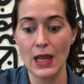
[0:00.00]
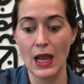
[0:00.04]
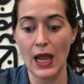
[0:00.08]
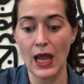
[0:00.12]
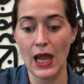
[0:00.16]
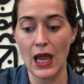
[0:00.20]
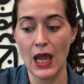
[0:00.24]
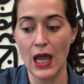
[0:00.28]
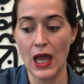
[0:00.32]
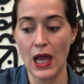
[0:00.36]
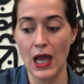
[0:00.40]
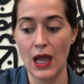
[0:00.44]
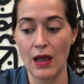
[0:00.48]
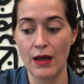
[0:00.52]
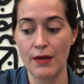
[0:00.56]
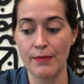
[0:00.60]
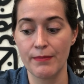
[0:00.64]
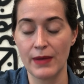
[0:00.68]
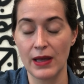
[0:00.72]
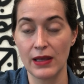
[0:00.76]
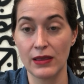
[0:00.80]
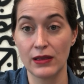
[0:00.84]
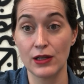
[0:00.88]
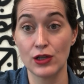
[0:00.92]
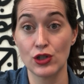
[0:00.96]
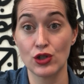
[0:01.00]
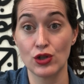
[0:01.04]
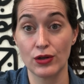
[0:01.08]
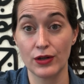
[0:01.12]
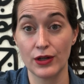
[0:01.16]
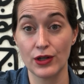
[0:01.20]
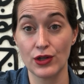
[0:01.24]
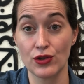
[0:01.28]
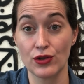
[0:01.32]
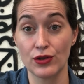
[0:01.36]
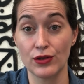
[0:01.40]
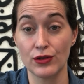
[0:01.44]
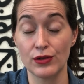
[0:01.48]
a method
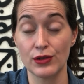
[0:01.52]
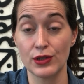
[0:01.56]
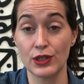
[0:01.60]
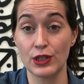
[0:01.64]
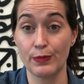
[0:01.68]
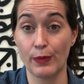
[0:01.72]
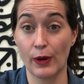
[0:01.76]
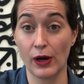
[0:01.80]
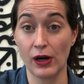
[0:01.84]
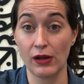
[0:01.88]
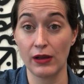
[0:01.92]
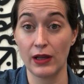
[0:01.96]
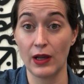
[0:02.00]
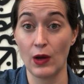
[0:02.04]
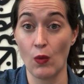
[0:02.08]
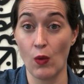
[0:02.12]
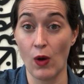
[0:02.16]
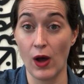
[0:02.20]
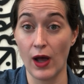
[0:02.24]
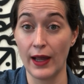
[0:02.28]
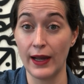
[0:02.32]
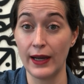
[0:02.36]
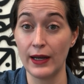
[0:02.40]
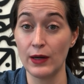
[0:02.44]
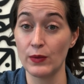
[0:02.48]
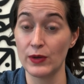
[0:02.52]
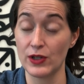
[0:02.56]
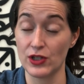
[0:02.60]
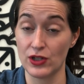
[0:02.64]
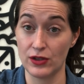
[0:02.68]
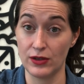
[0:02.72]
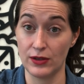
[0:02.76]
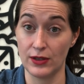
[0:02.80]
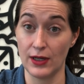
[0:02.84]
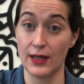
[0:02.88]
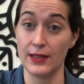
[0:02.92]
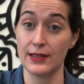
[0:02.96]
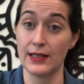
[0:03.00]
traditional sparkling wine,
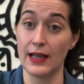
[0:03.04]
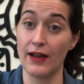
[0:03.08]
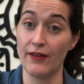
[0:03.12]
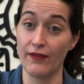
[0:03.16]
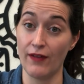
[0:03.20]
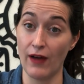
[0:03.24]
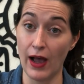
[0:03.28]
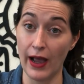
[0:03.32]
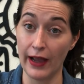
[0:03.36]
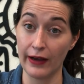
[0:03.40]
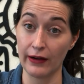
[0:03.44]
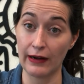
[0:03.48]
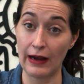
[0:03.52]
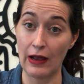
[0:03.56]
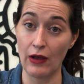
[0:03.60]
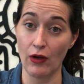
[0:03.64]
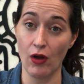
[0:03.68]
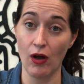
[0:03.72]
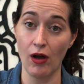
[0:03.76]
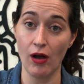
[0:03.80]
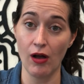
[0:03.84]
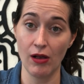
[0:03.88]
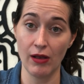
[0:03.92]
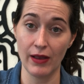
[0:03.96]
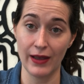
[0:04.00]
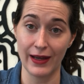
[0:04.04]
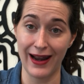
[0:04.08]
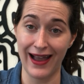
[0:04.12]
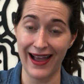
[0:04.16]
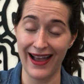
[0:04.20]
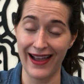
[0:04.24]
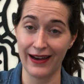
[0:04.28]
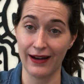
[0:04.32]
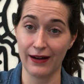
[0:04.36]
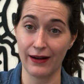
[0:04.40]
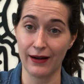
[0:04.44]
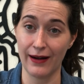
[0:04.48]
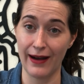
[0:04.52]
which does have higher alcohol and
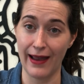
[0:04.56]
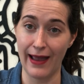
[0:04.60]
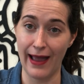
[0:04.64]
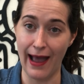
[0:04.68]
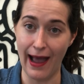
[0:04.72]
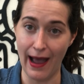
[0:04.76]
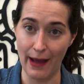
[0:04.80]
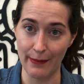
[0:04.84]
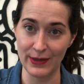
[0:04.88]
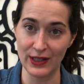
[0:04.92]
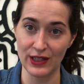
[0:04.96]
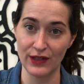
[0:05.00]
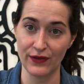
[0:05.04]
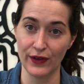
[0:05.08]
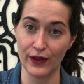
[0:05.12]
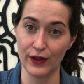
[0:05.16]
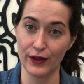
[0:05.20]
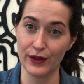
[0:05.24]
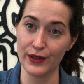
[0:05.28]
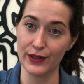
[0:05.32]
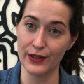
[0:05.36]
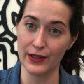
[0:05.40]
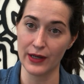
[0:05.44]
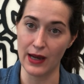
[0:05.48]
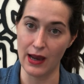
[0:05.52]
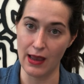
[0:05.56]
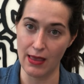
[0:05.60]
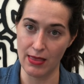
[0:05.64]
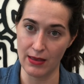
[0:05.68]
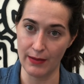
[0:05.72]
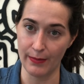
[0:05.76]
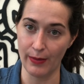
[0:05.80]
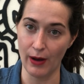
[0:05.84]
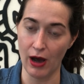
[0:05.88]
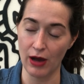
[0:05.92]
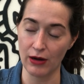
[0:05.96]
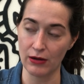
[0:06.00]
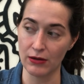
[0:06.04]
higher atmospheres in the
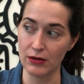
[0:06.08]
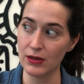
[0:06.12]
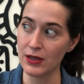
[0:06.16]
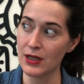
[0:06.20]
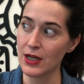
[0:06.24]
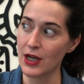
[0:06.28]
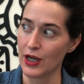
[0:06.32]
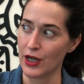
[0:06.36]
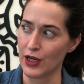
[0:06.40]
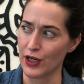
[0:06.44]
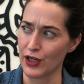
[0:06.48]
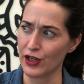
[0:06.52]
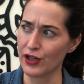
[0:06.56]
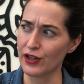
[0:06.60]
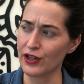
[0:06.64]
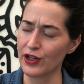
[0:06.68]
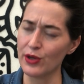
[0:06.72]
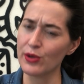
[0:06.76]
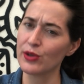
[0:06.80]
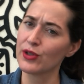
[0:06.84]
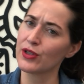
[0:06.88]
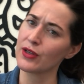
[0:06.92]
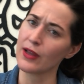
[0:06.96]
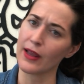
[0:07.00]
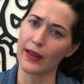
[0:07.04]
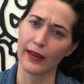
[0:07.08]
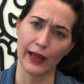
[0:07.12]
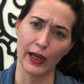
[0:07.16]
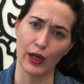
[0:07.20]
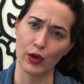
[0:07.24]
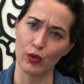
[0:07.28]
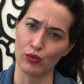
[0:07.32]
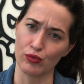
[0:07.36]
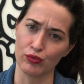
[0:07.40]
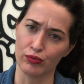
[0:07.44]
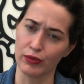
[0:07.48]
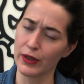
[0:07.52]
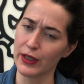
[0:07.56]
bottle, you're used to like
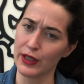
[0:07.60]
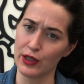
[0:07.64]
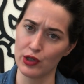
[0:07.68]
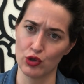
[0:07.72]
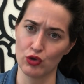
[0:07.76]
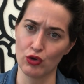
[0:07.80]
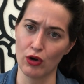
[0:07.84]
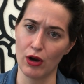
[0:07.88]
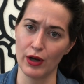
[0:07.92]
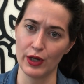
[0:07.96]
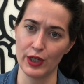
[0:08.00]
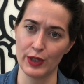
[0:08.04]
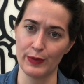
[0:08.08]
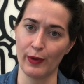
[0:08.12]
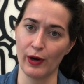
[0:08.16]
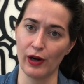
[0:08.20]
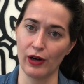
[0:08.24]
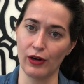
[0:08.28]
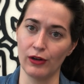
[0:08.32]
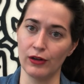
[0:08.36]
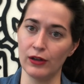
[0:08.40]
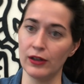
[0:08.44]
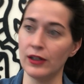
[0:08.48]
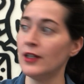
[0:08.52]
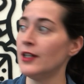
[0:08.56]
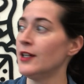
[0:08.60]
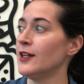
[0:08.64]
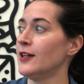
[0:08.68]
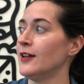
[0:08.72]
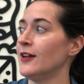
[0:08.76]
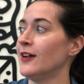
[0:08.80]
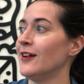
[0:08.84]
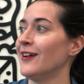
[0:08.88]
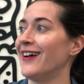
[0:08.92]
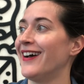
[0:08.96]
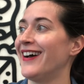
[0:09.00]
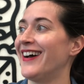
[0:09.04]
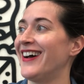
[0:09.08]
really strong sparkle.
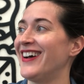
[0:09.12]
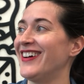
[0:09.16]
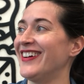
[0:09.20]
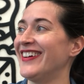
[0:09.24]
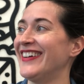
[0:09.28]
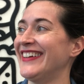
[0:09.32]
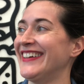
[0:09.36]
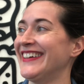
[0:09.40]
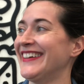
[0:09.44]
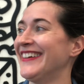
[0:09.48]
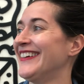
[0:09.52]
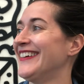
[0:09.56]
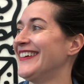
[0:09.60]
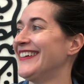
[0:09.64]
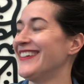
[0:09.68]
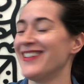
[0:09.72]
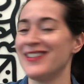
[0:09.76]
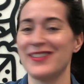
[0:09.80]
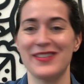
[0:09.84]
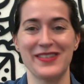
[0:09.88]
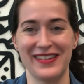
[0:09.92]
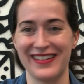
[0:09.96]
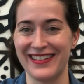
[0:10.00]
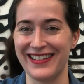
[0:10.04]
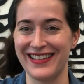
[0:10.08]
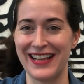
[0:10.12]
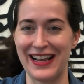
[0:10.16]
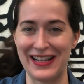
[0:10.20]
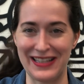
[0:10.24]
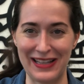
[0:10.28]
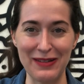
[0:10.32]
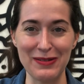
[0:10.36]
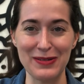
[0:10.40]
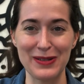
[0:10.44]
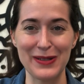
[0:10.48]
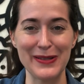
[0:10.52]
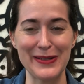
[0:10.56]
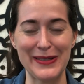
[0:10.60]
I
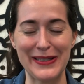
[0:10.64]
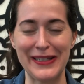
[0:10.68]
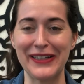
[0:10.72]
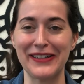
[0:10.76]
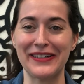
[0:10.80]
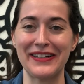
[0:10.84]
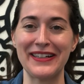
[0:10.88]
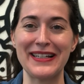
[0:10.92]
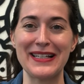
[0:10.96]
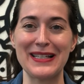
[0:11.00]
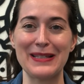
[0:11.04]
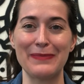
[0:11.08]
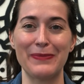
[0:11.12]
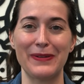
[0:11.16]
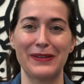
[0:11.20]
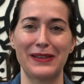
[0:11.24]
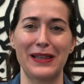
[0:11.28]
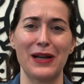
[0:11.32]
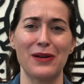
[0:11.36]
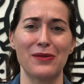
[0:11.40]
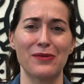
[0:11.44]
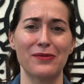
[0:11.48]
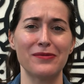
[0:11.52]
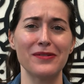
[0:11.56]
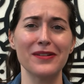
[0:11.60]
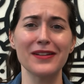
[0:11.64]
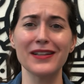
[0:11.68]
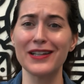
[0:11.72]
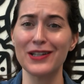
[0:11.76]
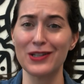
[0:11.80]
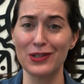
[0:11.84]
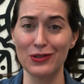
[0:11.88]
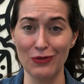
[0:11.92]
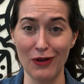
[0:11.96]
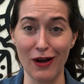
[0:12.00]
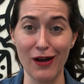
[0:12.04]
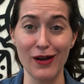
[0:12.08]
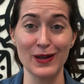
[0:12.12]
sound so serious, but that really
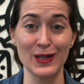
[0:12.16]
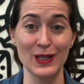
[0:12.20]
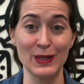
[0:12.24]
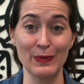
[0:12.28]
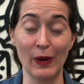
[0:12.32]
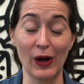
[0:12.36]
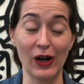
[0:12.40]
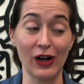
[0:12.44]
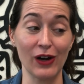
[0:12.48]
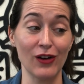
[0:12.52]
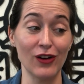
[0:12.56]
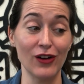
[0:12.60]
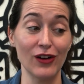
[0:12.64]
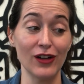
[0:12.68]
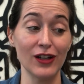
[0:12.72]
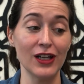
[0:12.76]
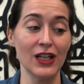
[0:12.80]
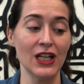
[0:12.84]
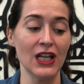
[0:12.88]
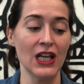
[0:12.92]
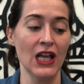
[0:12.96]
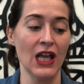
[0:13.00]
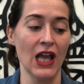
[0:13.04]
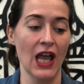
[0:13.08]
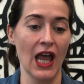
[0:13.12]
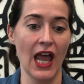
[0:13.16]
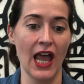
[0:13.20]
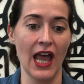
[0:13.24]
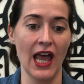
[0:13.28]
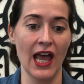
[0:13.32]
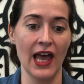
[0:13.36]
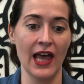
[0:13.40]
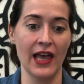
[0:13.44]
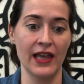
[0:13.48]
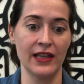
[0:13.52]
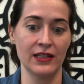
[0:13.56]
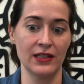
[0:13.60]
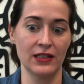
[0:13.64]
strong sparkle
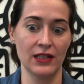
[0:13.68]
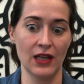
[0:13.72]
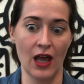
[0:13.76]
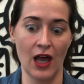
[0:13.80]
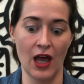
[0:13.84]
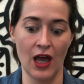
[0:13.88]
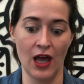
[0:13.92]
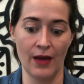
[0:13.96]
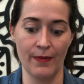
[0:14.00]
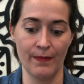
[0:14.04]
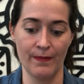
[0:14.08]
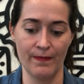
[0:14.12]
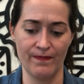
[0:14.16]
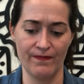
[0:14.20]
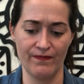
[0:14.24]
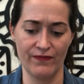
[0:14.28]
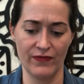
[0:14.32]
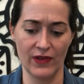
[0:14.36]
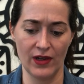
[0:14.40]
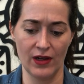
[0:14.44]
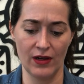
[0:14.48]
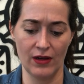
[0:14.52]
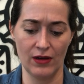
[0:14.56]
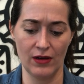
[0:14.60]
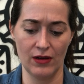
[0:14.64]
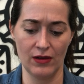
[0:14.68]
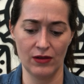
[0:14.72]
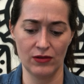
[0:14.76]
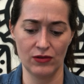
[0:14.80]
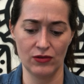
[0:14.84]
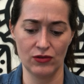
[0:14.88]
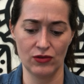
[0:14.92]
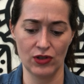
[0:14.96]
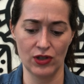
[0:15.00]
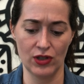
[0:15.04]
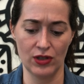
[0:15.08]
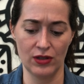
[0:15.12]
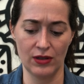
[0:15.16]
and
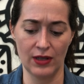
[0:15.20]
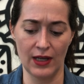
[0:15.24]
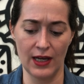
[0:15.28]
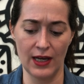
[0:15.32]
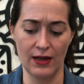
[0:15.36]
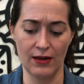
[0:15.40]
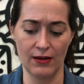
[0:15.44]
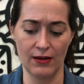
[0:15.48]
just